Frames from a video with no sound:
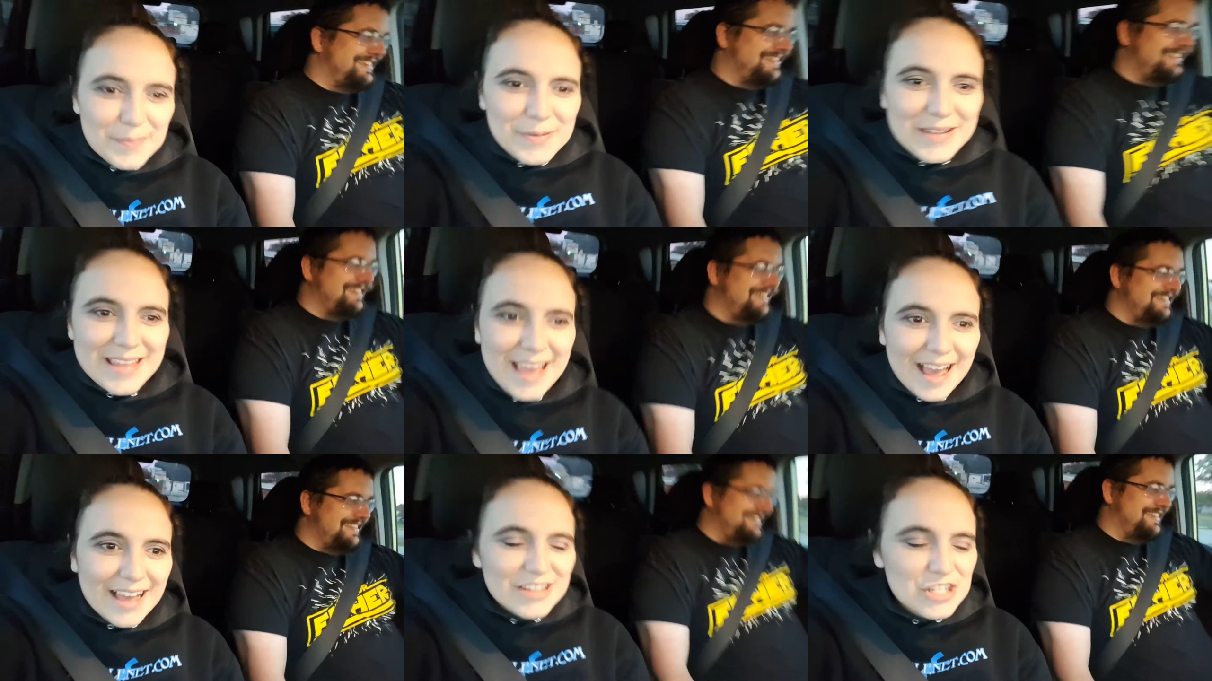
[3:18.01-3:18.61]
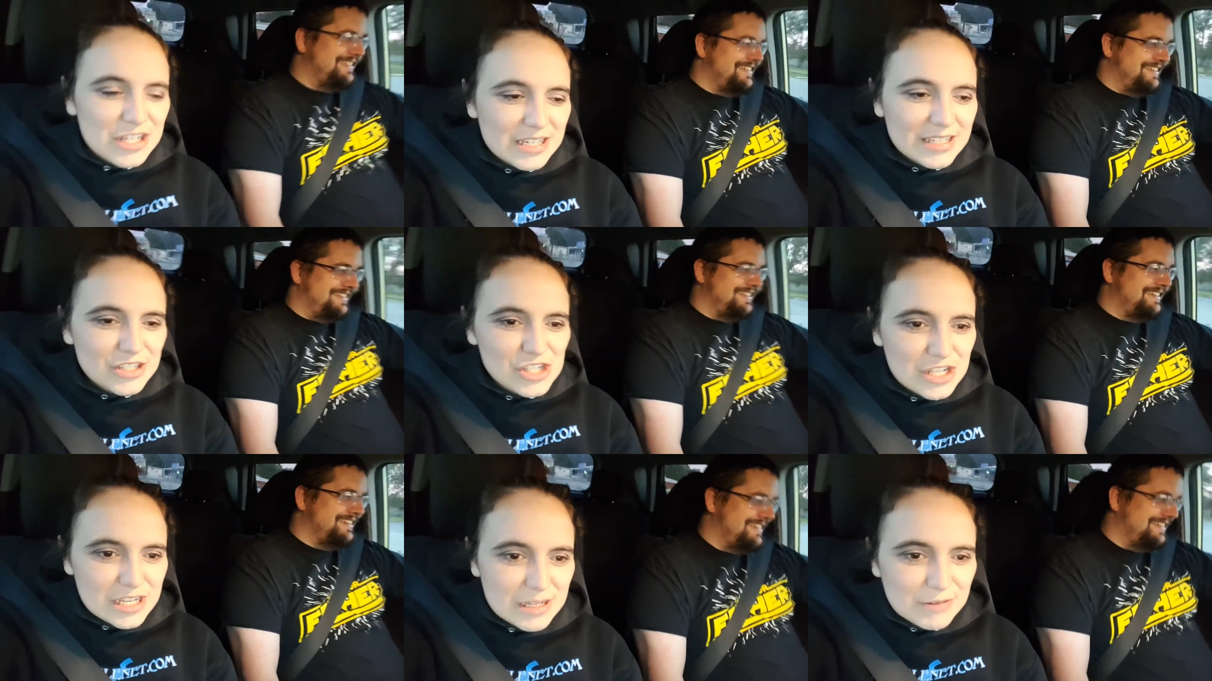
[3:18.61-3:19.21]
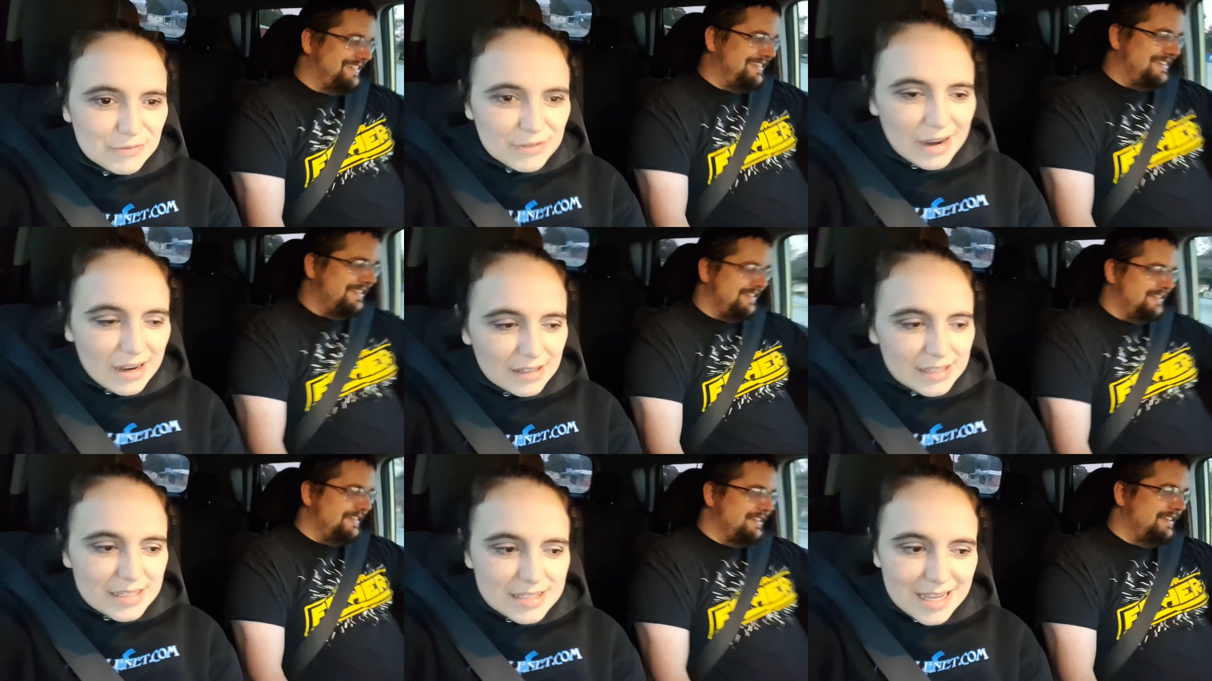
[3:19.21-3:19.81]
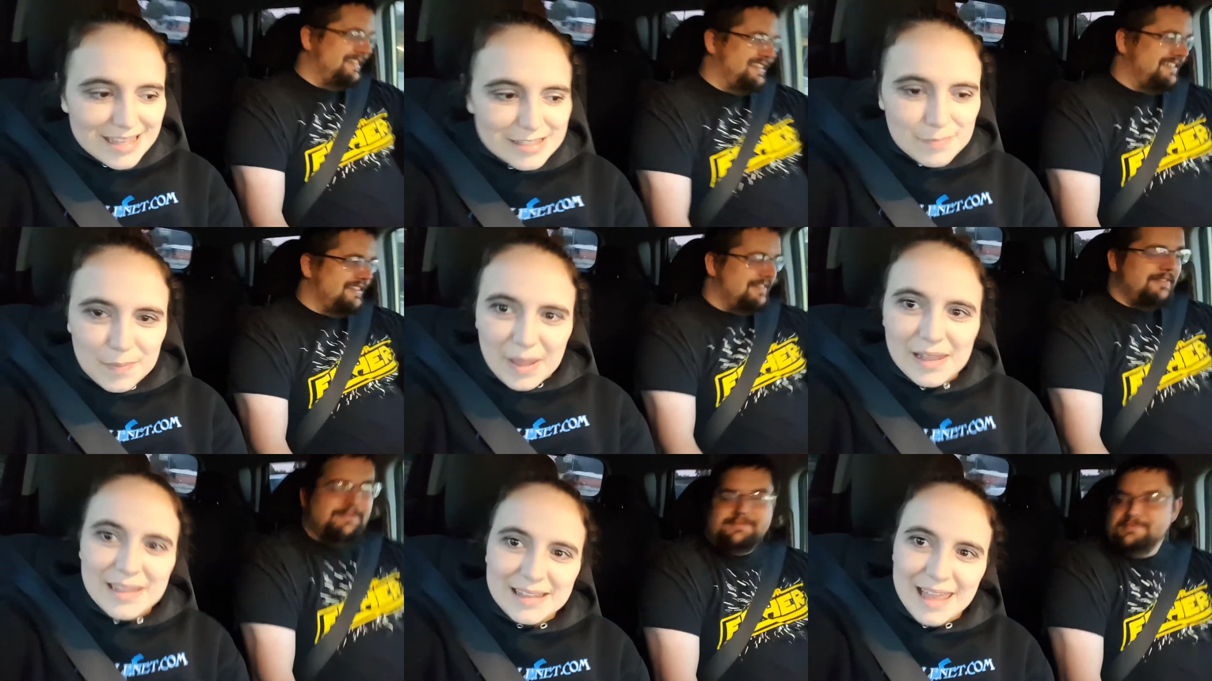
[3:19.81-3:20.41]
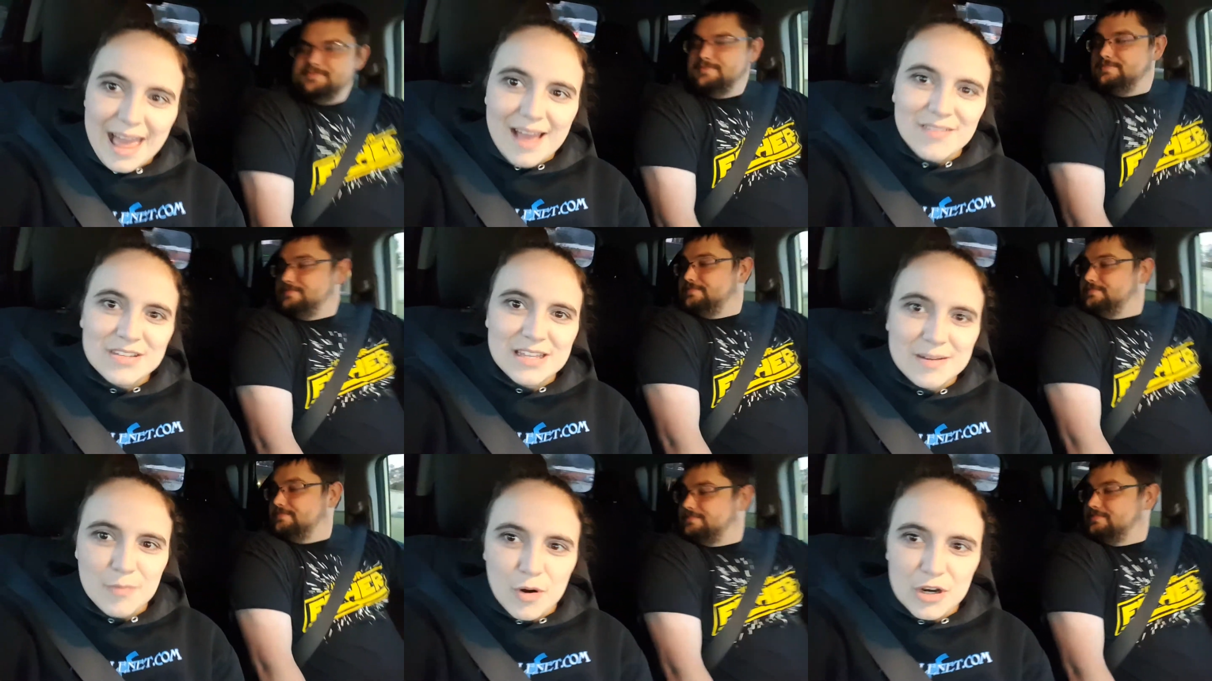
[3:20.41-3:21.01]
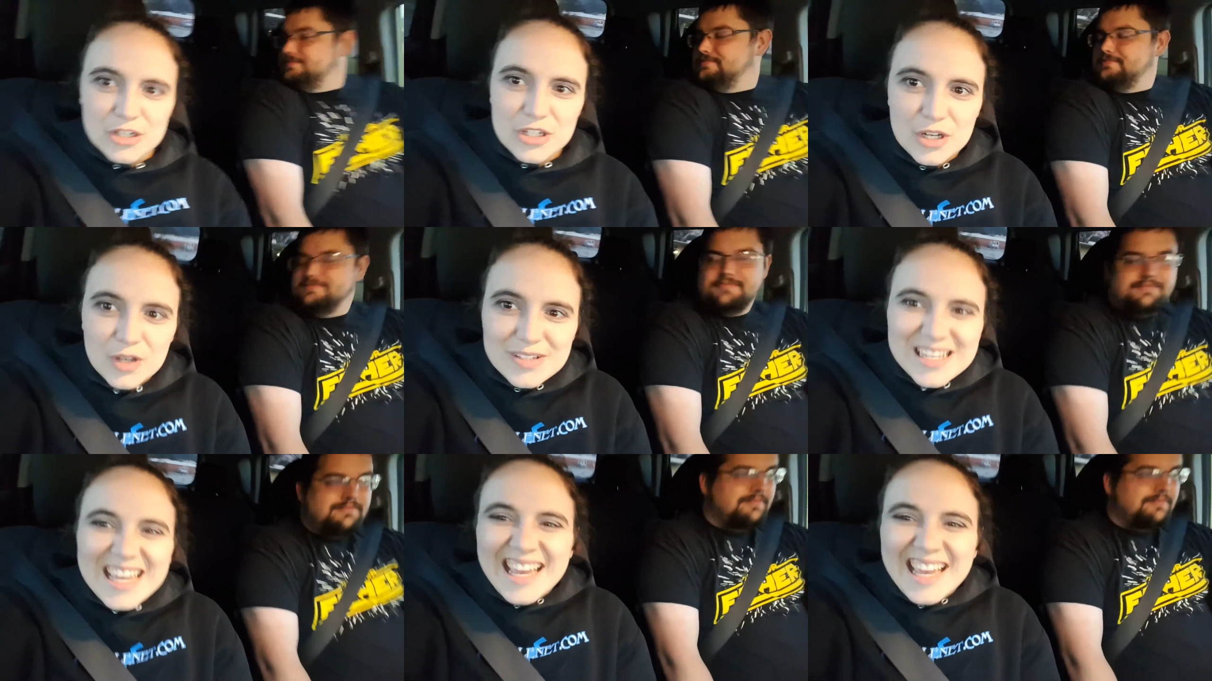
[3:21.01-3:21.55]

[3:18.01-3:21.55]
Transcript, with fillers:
Speaker 1: but yeah, she, she rarely does belly laughs anymore. She goes,